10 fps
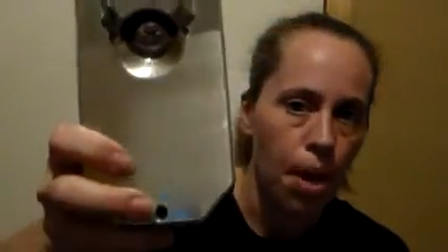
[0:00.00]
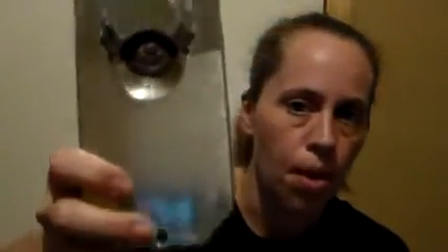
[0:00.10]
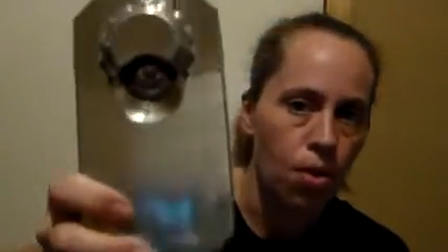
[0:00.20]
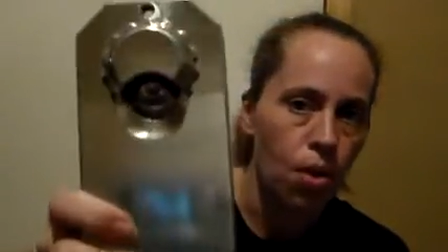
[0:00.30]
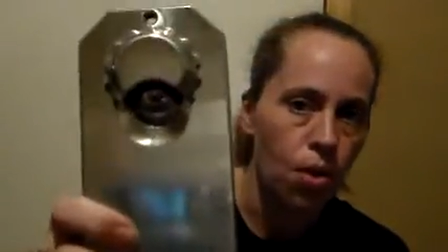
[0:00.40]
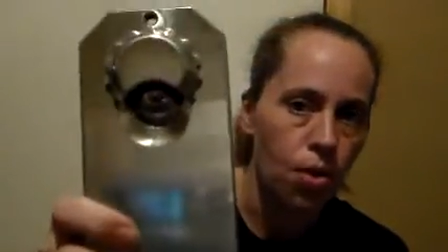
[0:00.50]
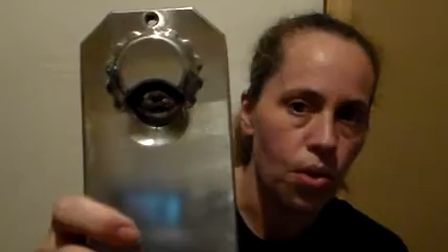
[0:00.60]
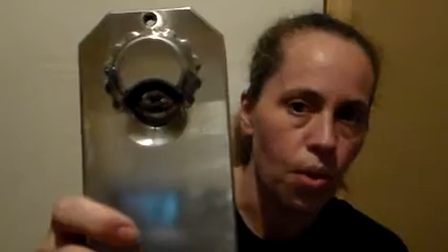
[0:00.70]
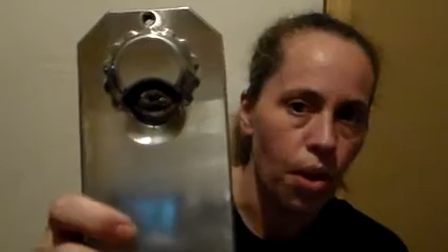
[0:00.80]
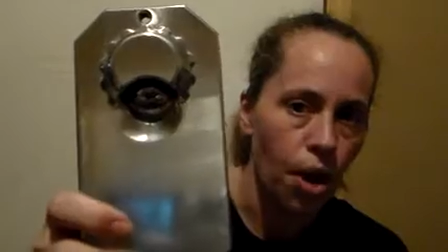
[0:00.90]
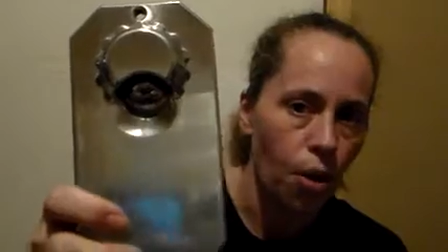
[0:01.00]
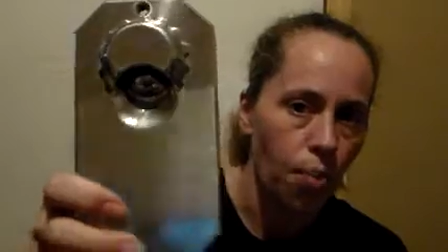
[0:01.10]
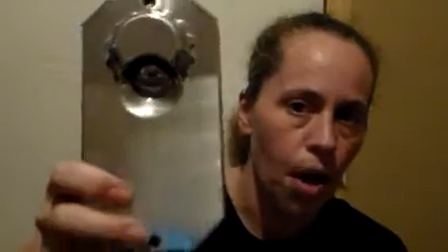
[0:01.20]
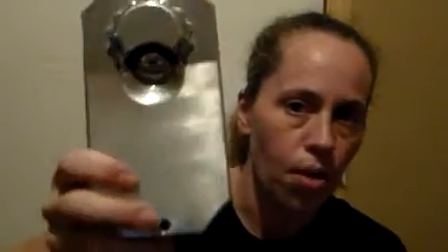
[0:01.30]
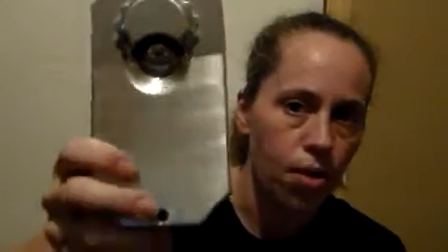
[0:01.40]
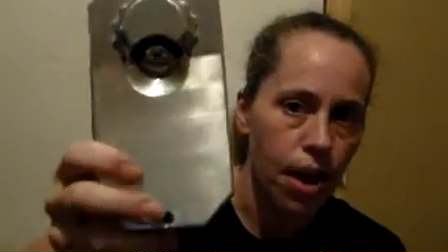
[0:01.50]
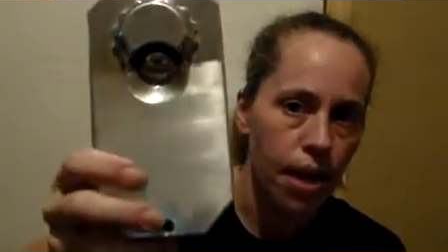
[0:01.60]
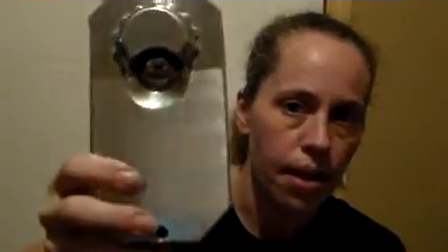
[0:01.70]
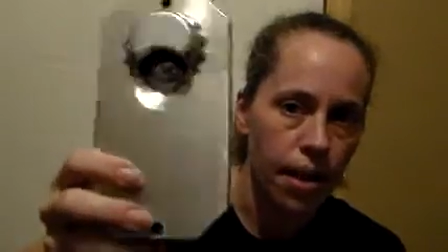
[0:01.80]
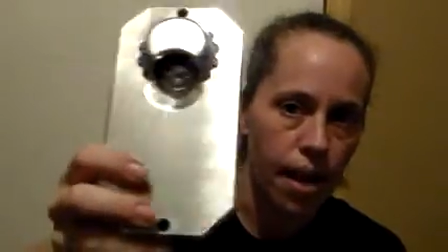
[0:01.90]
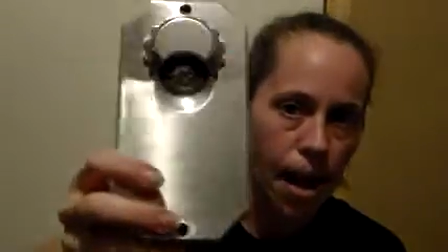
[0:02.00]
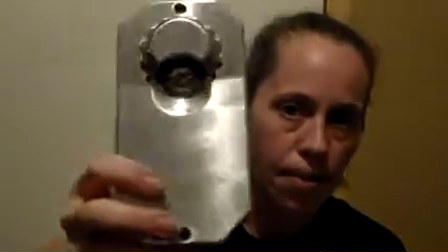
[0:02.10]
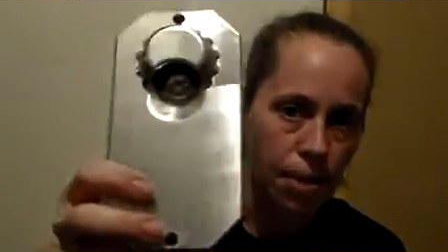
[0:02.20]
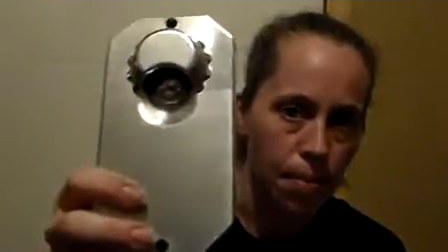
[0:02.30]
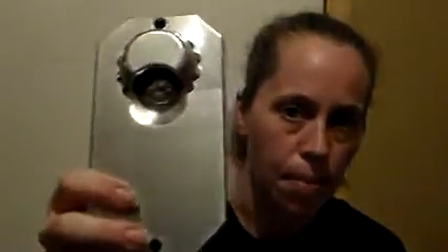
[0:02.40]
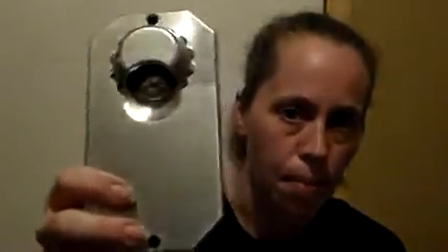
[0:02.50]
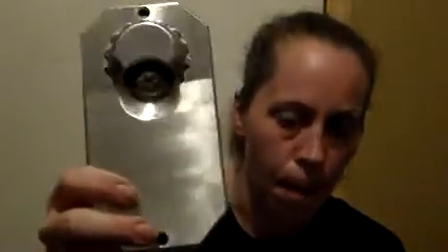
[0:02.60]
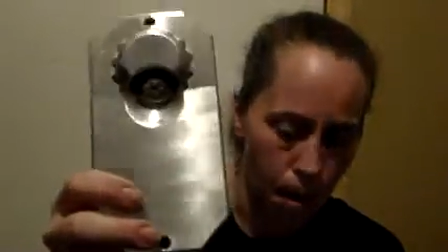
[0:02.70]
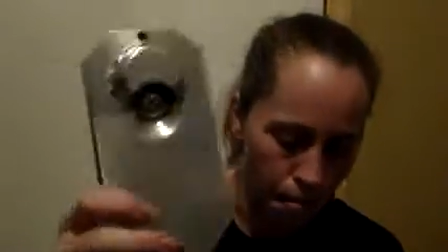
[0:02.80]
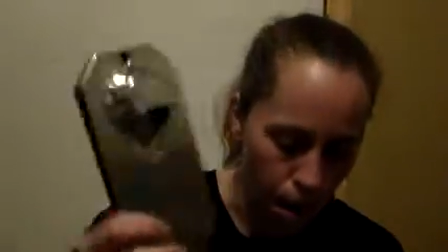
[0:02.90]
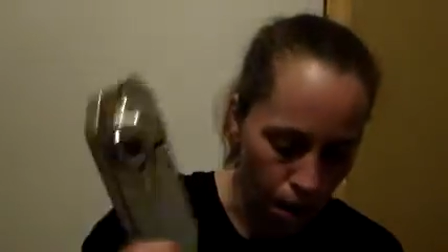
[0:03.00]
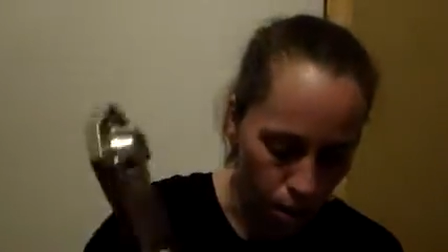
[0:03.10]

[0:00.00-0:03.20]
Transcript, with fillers: beer bottles or Coke bottles, anything that has a um,